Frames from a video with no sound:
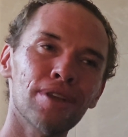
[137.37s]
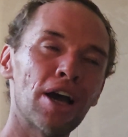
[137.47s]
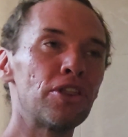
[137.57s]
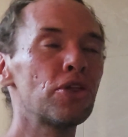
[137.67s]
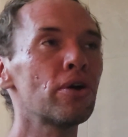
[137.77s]
I
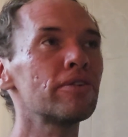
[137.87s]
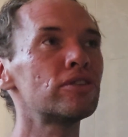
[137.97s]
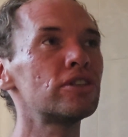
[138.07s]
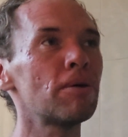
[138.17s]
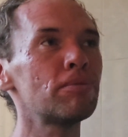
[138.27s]
thought of
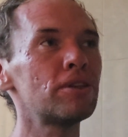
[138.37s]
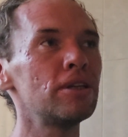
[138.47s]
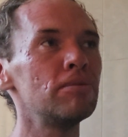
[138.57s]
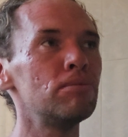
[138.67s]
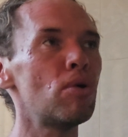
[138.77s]

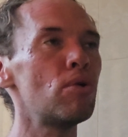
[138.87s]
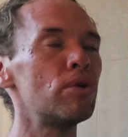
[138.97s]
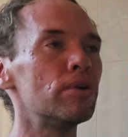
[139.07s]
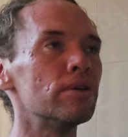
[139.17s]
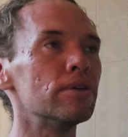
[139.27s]
something
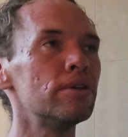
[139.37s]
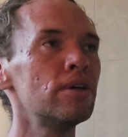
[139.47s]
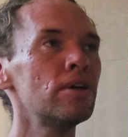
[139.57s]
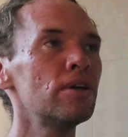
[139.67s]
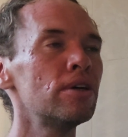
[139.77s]
more
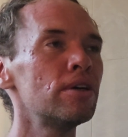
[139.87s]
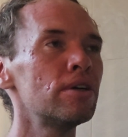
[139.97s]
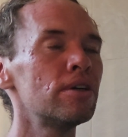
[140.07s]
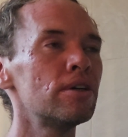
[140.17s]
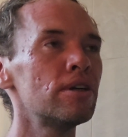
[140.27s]

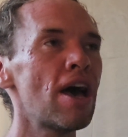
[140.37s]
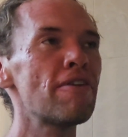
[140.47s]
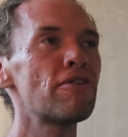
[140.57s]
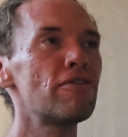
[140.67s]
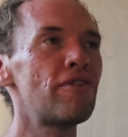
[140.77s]

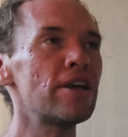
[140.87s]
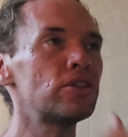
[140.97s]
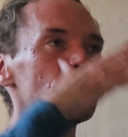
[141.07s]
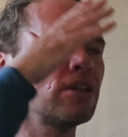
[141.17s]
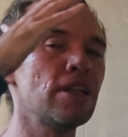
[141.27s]

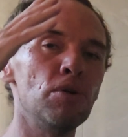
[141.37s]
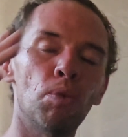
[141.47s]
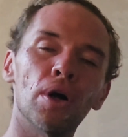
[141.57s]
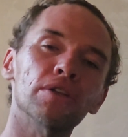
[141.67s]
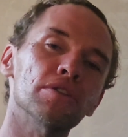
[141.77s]
effervescently
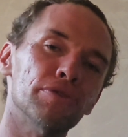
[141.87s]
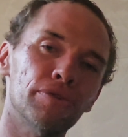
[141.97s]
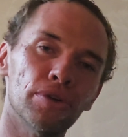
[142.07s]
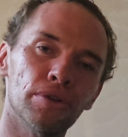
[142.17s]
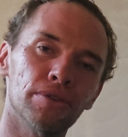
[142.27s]

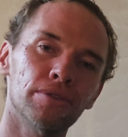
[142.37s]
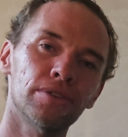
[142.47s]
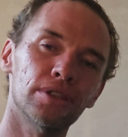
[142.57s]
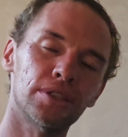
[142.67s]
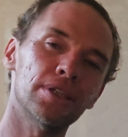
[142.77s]
wonderful
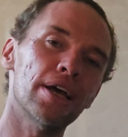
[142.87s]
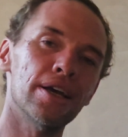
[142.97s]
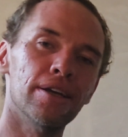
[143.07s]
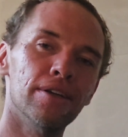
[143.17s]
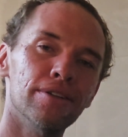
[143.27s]
to
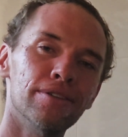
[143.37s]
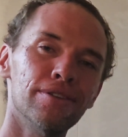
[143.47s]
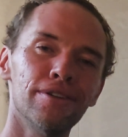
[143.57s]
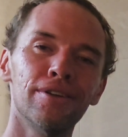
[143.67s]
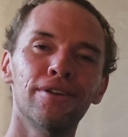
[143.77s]
say.
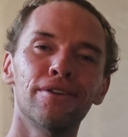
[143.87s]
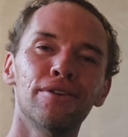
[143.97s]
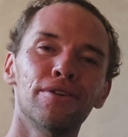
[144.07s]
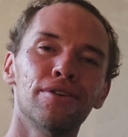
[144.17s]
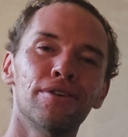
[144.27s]

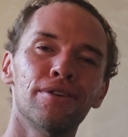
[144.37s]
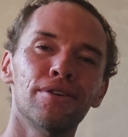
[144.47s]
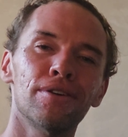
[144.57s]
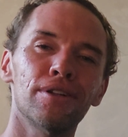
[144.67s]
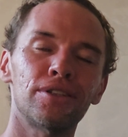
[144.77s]

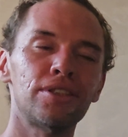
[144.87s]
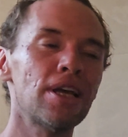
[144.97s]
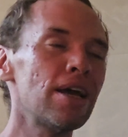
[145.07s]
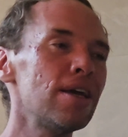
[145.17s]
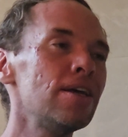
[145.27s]
And
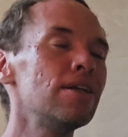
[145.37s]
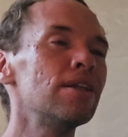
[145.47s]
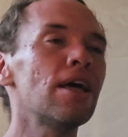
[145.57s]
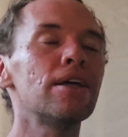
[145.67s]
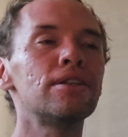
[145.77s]
say,
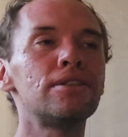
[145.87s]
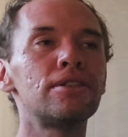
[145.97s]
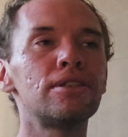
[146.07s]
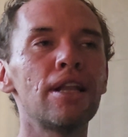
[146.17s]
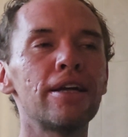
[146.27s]
let's.